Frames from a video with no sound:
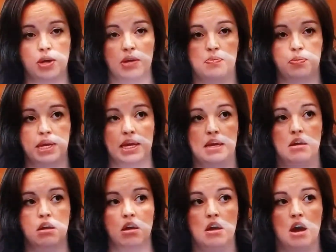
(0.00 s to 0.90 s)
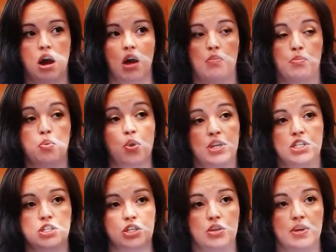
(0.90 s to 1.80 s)
who can be
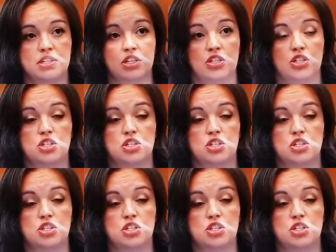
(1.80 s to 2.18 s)
pointed to as